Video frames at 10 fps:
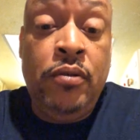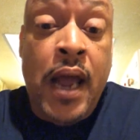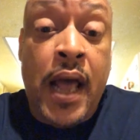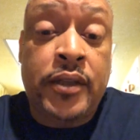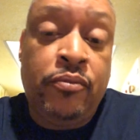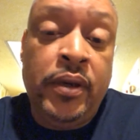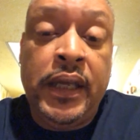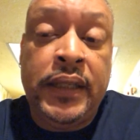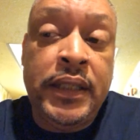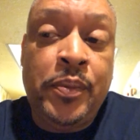guys really
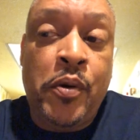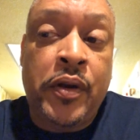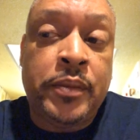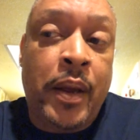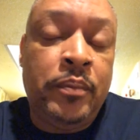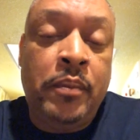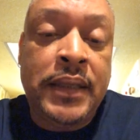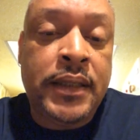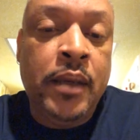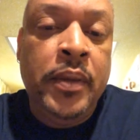at this point because my, my
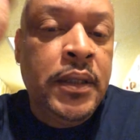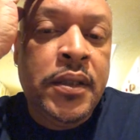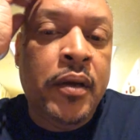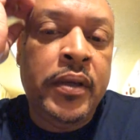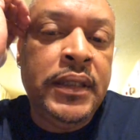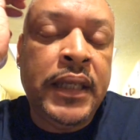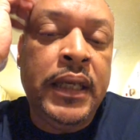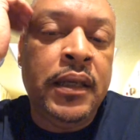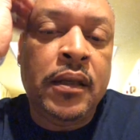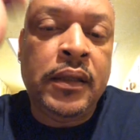siblings know he's
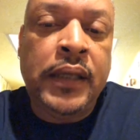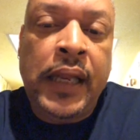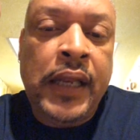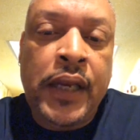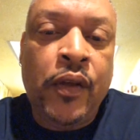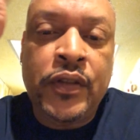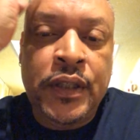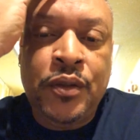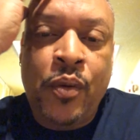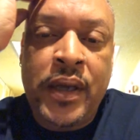ill and they know the
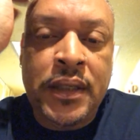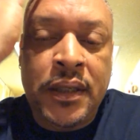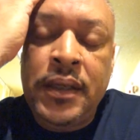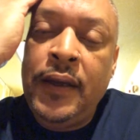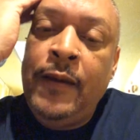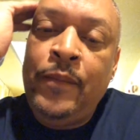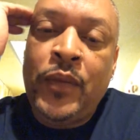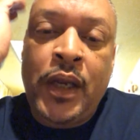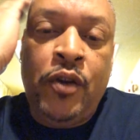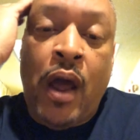situation
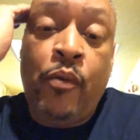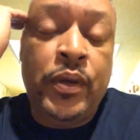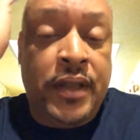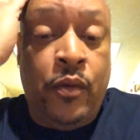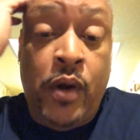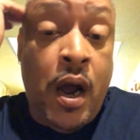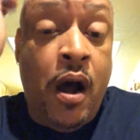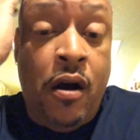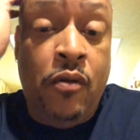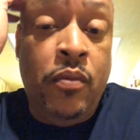you know, I wish they would
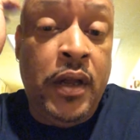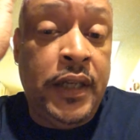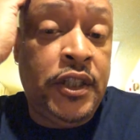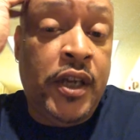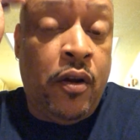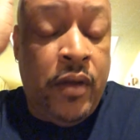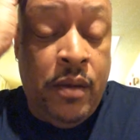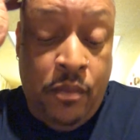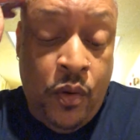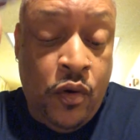call and check on
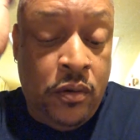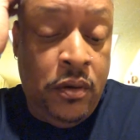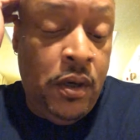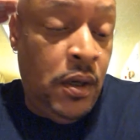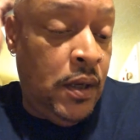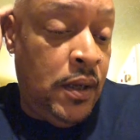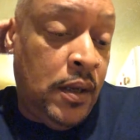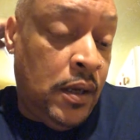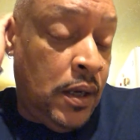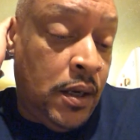him more
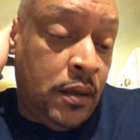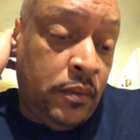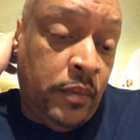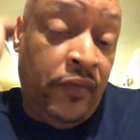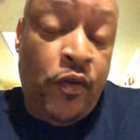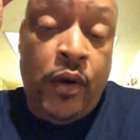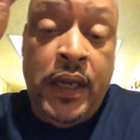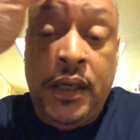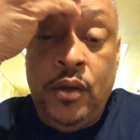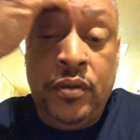uh, before
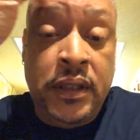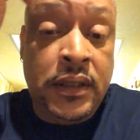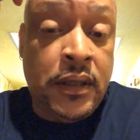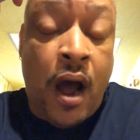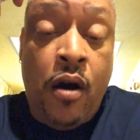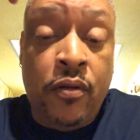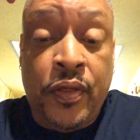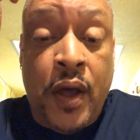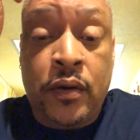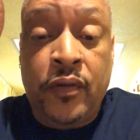he loses all
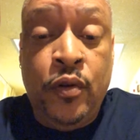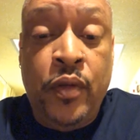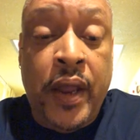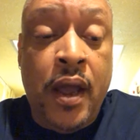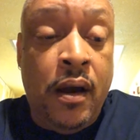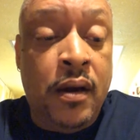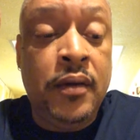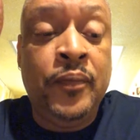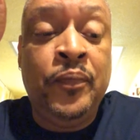thought of who they are.